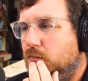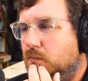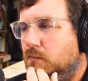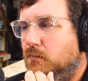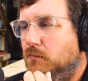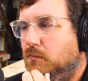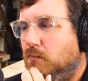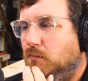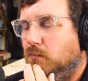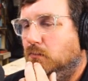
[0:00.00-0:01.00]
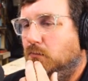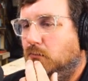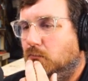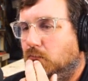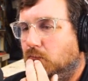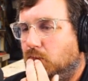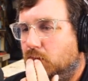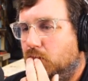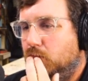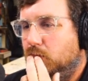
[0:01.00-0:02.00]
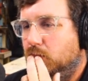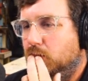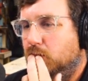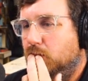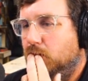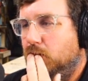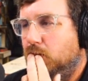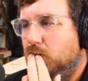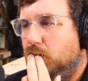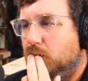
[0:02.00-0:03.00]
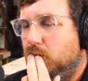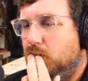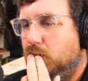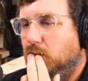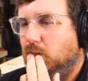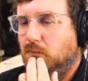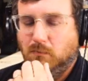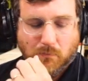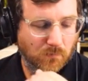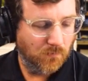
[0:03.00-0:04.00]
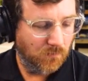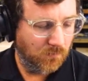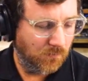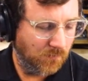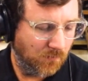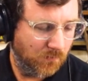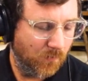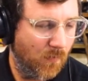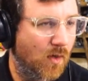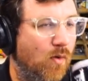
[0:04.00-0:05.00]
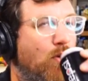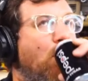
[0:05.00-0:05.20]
(not speaking)